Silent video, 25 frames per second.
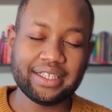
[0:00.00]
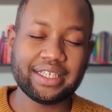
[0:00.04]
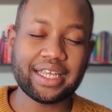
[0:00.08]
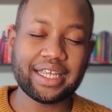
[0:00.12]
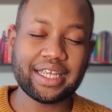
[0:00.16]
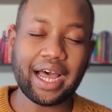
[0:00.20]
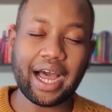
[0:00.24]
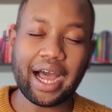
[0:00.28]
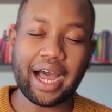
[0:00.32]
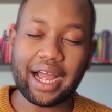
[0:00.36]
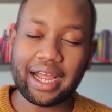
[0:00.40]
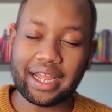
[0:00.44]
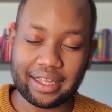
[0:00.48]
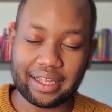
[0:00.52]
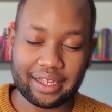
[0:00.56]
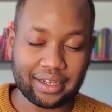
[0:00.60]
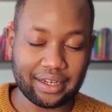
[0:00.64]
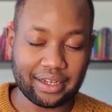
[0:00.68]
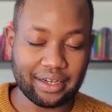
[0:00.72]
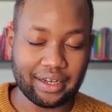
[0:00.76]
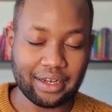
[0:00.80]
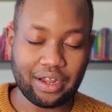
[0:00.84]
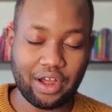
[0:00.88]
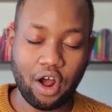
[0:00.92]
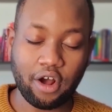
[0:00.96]

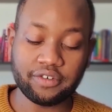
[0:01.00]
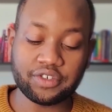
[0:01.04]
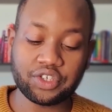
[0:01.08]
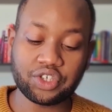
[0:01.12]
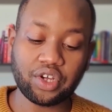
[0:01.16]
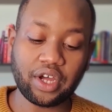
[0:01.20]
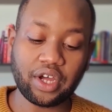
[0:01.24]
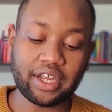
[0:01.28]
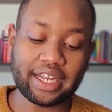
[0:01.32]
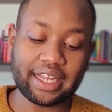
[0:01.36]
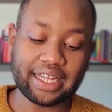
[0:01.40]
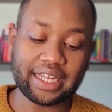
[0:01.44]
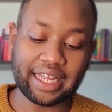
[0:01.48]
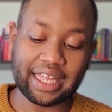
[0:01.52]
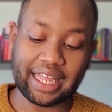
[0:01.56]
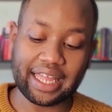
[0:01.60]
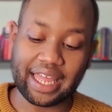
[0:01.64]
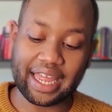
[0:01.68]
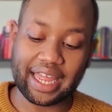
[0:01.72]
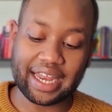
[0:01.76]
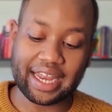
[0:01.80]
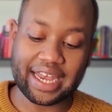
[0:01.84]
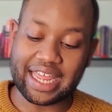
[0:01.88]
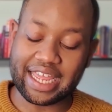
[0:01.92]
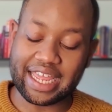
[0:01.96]
Tired of starting
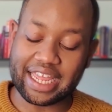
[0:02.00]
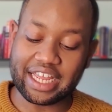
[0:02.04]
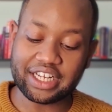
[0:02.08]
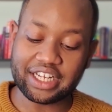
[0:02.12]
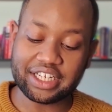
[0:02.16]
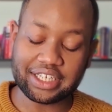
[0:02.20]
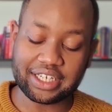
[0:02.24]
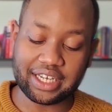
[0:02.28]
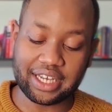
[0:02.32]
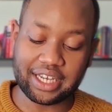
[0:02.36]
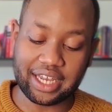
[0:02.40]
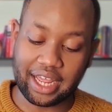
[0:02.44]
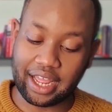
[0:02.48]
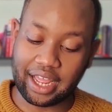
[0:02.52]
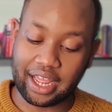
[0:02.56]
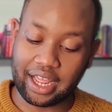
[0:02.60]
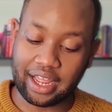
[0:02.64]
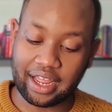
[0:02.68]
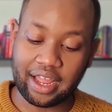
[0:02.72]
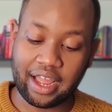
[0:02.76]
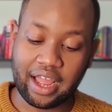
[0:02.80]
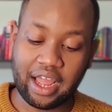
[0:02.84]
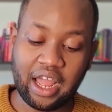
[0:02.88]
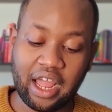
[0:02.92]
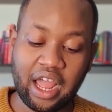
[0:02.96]
again each
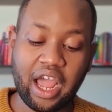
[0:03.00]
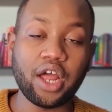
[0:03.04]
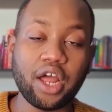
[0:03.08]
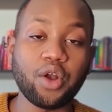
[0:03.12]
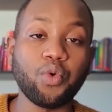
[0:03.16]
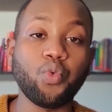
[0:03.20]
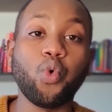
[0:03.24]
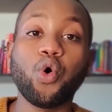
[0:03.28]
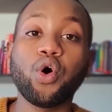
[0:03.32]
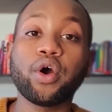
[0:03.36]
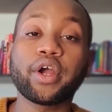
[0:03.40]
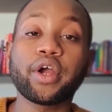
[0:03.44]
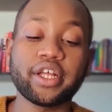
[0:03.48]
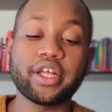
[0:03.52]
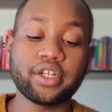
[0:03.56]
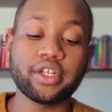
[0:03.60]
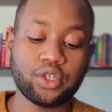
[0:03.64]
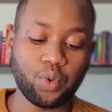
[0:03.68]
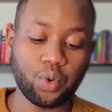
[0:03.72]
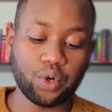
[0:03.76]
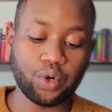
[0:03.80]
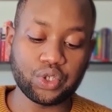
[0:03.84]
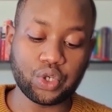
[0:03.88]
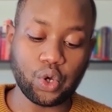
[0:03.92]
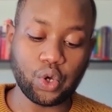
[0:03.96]
day and working
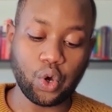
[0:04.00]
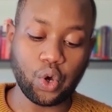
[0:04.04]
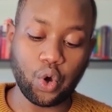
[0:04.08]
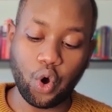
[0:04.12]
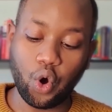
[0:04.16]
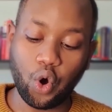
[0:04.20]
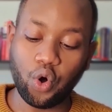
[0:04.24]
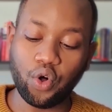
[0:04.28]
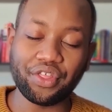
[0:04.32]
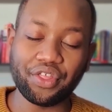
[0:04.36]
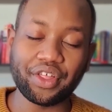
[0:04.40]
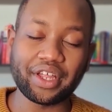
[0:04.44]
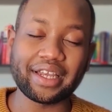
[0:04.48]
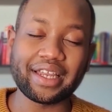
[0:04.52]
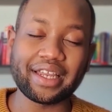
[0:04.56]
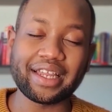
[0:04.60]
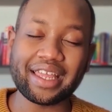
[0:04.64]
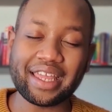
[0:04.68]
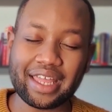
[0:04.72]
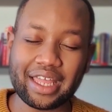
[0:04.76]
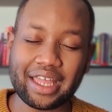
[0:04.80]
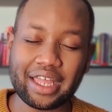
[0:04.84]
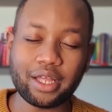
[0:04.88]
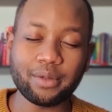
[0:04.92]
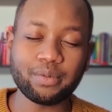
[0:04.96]
towards a goal that
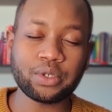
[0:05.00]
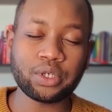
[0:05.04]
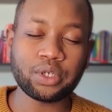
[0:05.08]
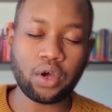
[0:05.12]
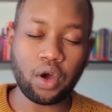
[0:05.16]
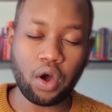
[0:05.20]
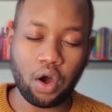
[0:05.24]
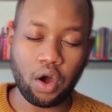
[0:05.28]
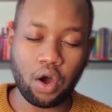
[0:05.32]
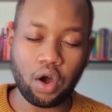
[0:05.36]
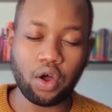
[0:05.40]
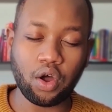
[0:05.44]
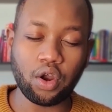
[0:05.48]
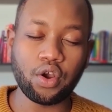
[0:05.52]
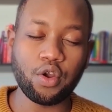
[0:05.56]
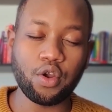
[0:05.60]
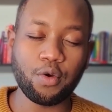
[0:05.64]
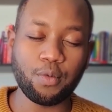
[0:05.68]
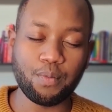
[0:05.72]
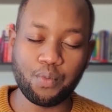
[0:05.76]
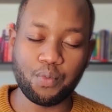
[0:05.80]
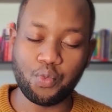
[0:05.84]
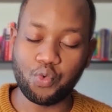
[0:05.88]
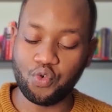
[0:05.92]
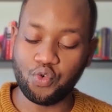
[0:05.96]
keeps
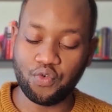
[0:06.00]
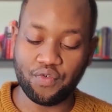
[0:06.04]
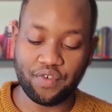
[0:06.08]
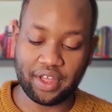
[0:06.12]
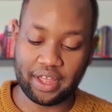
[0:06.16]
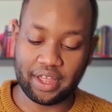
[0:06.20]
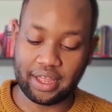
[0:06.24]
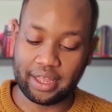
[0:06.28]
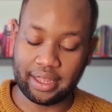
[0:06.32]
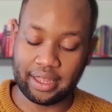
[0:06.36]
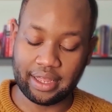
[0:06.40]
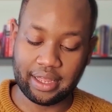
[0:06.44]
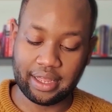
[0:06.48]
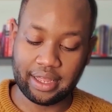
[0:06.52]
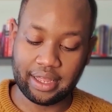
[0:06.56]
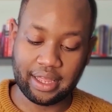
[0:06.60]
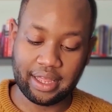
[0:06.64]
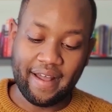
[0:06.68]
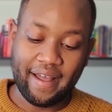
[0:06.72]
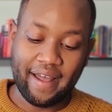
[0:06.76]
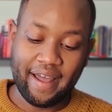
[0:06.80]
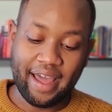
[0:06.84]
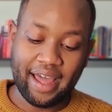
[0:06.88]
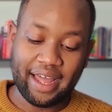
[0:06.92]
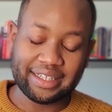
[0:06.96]
on
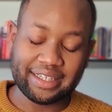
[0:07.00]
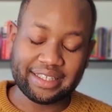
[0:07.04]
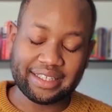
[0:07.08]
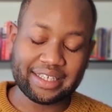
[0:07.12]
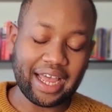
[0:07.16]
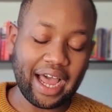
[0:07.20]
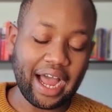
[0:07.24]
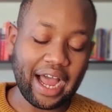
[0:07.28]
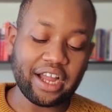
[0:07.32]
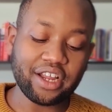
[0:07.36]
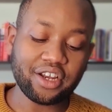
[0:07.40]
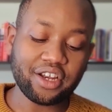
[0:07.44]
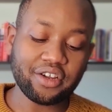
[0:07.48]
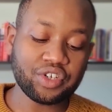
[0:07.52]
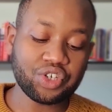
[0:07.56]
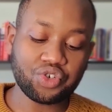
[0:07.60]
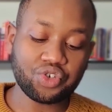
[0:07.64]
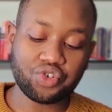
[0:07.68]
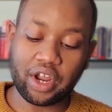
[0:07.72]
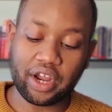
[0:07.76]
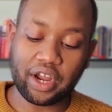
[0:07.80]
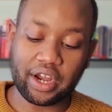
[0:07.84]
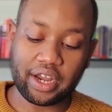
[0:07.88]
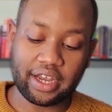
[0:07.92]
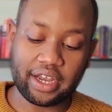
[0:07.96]
moving. Tired of
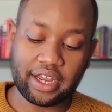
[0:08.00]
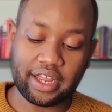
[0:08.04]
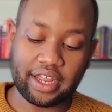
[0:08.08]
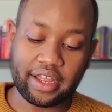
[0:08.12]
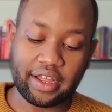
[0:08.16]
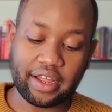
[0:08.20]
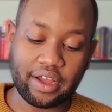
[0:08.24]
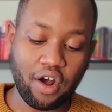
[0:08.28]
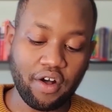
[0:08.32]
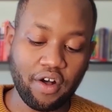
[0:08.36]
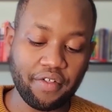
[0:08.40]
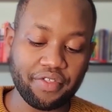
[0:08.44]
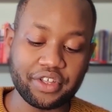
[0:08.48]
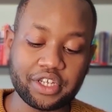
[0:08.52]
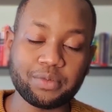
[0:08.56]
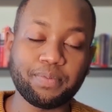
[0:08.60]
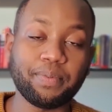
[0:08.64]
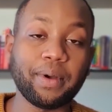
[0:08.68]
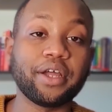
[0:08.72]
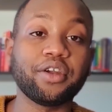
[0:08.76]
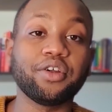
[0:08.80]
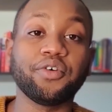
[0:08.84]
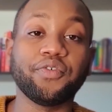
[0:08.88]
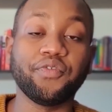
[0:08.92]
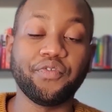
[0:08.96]
struggling on this
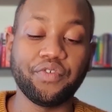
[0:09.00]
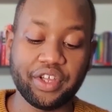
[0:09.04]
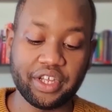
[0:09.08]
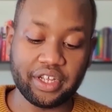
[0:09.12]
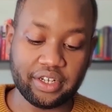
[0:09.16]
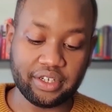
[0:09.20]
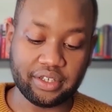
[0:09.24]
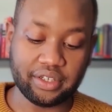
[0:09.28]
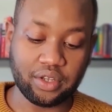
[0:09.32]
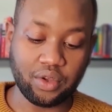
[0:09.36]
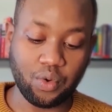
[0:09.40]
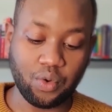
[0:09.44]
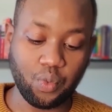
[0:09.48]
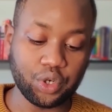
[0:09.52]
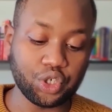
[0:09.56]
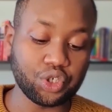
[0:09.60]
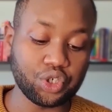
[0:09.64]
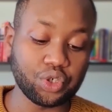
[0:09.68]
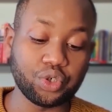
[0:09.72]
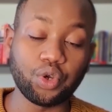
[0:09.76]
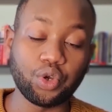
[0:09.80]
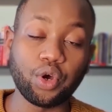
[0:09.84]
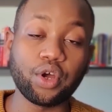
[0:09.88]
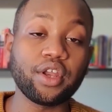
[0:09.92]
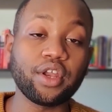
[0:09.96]
battlefield
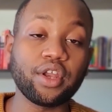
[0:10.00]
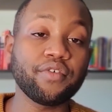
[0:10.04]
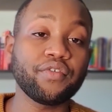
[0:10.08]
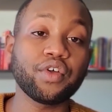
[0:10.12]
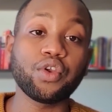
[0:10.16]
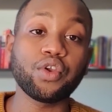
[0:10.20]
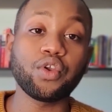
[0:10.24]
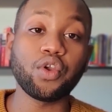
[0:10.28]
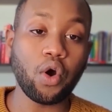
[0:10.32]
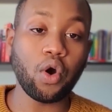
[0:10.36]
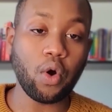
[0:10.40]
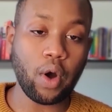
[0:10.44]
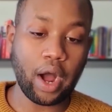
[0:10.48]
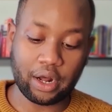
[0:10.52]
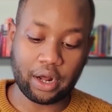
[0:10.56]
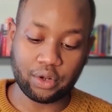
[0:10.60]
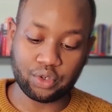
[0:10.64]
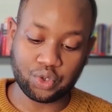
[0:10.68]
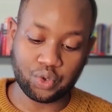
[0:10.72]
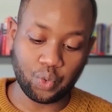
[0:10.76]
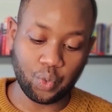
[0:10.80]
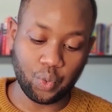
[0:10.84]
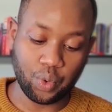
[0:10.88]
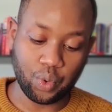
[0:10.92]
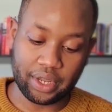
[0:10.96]
which you don't even know how
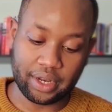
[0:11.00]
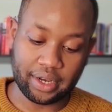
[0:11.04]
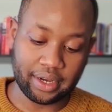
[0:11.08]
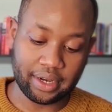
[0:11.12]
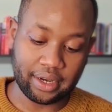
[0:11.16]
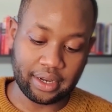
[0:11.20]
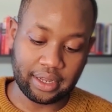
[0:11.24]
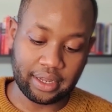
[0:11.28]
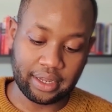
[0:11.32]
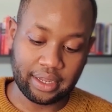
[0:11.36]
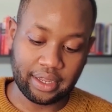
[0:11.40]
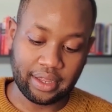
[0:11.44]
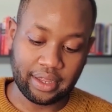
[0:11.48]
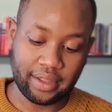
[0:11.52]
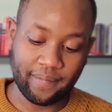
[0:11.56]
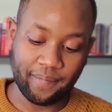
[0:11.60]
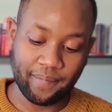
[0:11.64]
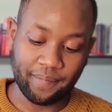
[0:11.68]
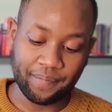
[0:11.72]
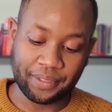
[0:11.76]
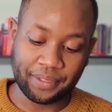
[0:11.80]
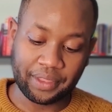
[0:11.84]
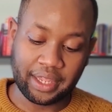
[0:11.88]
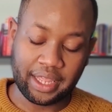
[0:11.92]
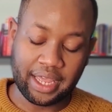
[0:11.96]
to
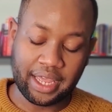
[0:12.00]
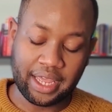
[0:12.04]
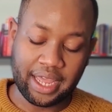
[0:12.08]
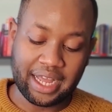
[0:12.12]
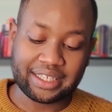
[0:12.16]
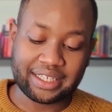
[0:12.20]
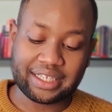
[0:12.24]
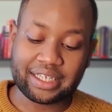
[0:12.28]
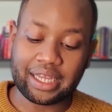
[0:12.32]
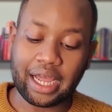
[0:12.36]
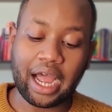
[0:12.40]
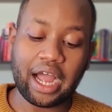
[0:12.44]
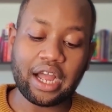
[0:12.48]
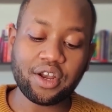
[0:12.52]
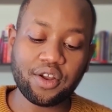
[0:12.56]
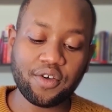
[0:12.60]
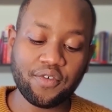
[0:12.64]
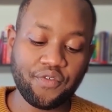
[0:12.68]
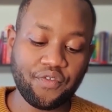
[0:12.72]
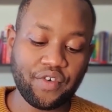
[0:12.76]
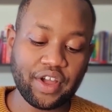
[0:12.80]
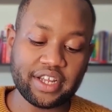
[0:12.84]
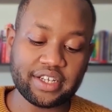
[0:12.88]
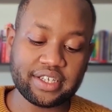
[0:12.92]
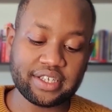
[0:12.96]
win. Tired
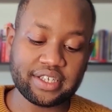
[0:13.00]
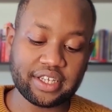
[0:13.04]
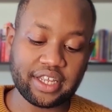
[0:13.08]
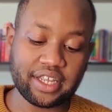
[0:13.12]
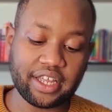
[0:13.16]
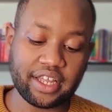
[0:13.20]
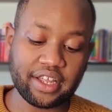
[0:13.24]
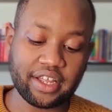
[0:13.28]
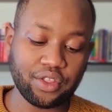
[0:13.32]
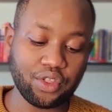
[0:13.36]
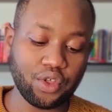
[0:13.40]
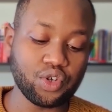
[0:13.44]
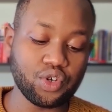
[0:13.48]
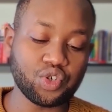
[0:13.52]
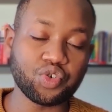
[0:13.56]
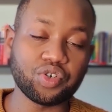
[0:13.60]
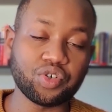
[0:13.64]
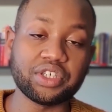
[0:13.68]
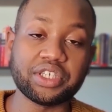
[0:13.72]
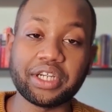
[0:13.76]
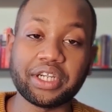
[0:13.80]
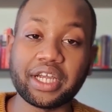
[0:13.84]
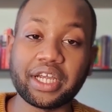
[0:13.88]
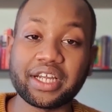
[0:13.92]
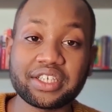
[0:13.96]
of facing those
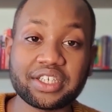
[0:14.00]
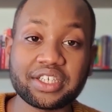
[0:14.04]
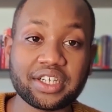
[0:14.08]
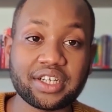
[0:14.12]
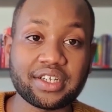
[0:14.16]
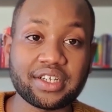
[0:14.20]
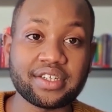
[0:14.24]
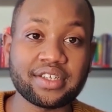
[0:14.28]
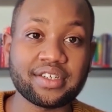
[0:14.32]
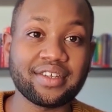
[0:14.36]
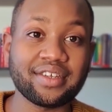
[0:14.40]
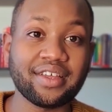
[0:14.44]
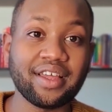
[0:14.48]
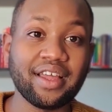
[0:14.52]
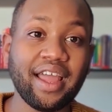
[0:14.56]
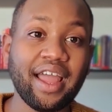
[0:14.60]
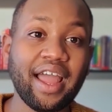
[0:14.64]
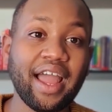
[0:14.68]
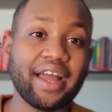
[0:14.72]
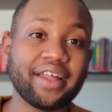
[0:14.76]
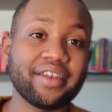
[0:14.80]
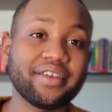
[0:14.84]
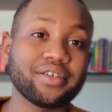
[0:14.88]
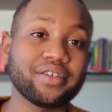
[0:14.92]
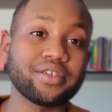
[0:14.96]
rejections
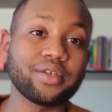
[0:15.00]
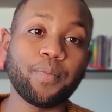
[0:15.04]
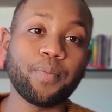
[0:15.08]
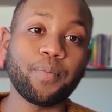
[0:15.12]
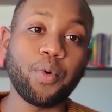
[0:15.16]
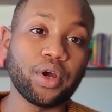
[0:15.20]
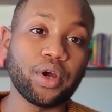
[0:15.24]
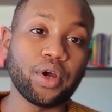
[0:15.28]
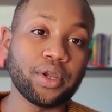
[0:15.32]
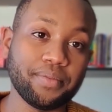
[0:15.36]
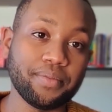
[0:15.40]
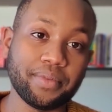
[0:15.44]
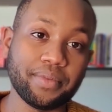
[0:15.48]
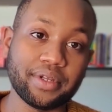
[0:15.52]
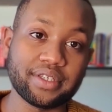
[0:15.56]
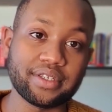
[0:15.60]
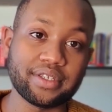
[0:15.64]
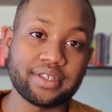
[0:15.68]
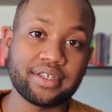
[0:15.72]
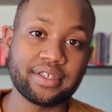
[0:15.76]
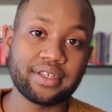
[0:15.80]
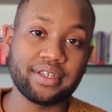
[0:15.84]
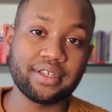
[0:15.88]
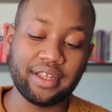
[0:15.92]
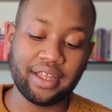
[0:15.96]
and
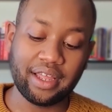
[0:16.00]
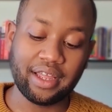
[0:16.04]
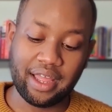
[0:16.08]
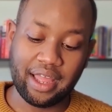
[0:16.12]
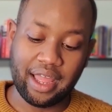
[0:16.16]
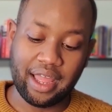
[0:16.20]
disappointments.